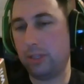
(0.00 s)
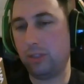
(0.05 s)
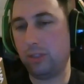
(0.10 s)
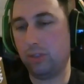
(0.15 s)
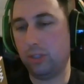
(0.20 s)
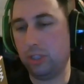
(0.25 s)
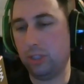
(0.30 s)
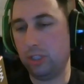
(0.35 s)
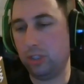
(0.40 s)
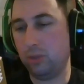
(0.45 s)

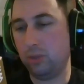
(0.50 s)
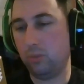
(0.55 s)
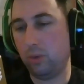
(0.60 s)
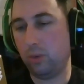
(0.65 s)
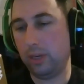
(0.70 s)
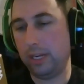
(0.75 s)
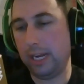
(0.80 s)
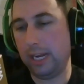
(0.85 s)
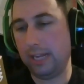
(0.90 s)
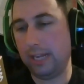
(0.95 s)
special edition
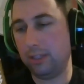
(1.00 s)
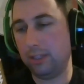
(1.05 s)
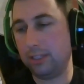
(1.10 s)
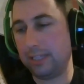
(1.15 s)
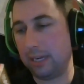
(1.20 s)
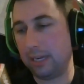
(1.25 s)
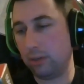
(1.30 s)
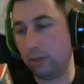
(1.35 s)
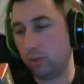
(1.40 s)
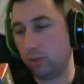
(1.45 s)
one. It had the
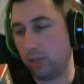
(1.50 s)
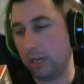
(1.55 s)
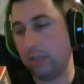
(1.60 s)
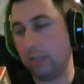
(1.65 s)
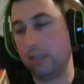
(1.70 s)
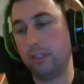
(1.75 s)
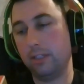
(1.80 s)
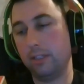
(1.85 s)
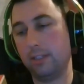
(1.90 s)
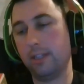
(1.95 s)

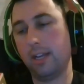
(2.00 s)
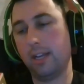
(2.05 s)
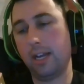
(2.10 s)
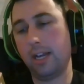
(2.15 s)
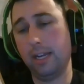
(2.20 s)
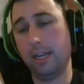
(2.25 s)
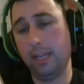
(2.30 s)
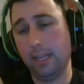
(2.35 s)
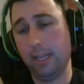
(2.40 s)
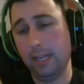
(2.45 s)
soundtrack
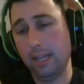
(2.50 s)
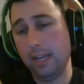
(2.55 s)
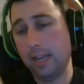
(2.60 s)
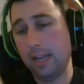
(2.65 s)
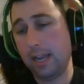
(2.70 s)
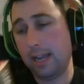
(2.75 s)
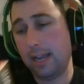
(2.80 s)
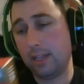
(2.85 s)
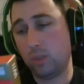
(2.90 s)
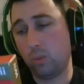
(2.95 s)
inside,
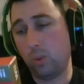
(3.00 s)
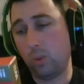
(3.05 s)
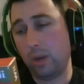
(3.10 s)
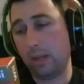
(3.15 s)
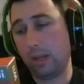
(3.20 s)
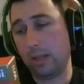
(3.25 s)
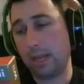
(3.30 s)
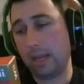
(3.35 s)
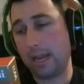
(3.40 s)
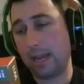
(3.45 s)
as
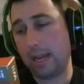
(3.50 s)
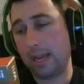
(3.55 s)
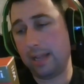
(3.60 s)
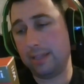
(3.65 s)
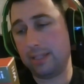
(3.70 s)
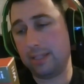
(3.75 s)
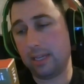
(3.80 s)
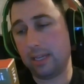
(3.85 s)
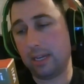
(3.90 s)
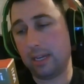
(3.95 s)
well
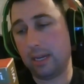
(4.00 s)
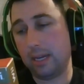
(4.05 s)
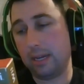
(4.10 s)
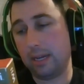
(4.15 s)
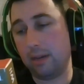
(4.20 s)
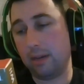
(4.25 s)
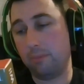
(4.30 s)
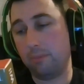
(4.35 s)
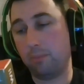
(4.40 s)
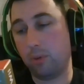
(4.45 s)
as
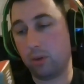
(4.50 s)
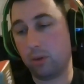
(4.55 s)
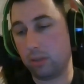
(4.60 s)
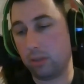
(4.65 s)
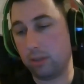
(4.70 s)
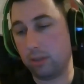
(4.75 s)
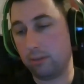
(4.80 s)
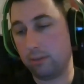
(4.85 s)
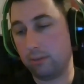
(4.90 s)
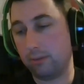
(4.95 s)
a
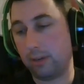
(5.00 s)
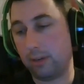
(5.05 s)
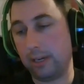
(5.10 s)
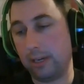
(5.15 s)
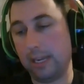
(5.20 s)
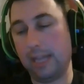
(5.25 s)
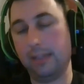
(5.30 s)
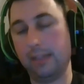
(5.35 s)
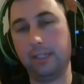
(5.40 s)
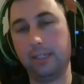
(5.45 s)
booklet.
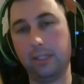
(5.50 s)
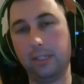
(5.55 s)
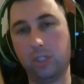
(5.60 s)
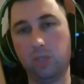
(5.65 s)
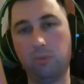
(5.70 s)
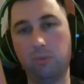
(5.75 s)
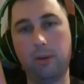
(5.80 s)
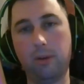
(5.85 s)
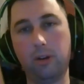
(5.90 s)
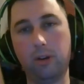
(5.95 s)
Right, it had like a
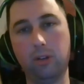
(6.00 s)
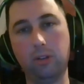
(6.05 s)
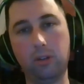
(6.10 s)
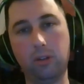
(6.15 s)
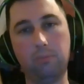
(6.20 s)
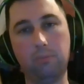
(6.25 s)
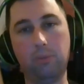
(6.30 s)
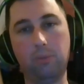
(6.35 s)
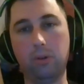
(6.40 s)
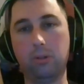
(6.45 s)
Super Mario
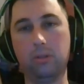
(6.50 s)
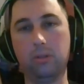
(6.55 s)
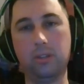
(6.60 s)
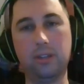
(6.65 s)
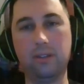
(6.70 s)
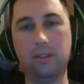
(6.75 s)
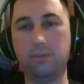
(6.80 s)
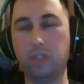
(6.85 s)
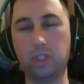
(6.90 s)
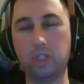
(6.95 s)
little
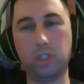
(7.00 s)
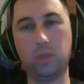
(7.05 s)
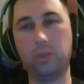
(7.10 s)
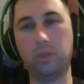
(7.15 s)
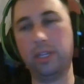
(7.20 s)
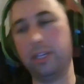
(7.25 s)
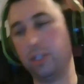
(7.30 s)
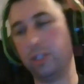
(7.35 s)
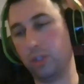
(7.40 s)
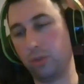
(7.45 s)
booklet, which just
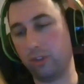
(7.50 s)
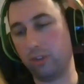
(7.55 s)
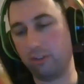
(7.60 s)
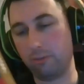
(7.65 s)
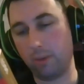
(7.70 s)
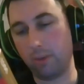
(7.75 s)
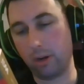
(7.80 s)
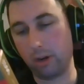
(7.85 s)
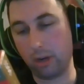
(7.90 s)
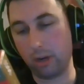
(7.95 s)
showed the history
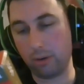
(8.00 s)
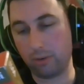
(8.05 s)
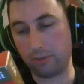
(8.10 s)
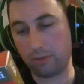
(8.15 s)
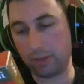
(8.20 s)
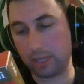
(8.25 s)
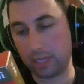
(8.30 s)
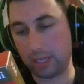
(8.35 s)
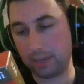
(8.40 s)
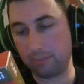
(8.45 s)
of Mario
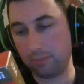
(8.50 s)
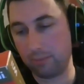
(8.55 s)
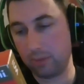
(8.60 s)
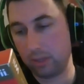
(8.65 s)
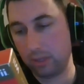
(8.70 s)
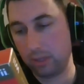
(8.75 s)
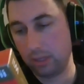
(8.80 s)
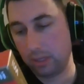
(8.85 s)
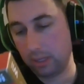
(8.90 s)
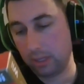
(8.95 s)
over time.
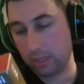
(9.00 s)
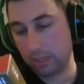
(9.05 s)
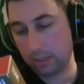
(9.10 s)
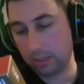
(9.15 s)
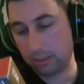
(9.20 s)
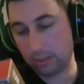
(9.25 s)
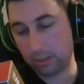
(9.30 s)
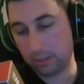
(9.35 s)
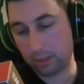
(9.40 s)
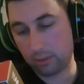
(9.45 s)

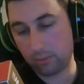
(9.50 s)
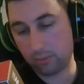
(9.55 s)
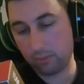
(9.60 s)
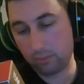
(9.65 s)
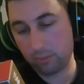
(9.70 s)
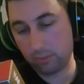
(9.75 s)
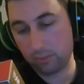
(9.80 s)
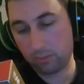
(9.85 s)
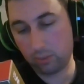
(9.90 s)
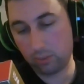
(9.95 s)
So
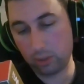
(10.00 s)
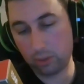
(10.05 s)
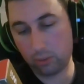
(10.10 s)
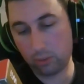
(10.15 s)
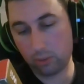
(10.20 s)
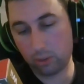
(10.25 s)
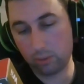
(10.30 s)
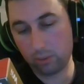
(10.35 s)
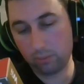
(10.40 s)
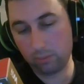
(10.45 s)
pretty
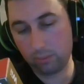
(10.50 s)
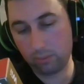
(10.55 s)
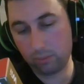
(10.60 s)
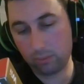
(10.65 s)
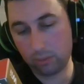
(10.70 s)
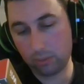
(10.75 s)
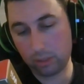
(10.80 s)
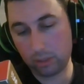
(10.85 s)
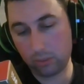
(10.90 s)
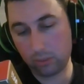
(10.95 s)
cool.
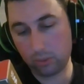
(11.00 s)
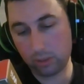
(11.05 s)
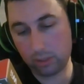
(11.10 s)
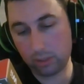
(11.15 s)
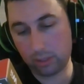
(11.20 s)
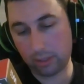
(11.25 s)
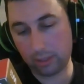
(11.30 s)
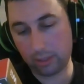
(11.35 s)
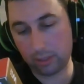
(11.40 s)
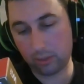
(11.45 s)
This
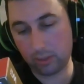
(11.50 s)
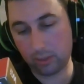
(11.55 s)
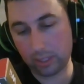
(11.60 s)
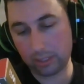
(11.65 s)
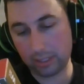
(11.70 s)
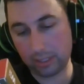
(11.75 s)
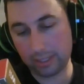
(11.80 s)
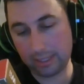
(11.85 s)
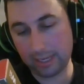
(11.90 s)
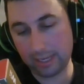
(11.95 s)
was, I think,
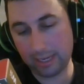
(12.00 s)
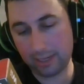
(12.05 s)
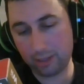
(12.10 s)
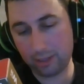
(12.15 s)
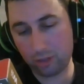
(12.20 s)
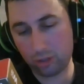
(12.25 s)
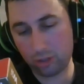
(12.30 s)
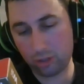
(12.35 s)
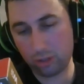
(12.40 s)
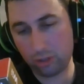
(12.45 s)
2010
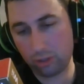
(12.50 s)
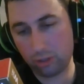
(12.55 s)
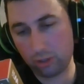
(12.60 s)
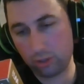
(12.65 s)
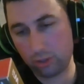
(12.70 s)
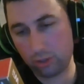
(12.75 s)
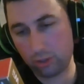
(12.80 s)
ish.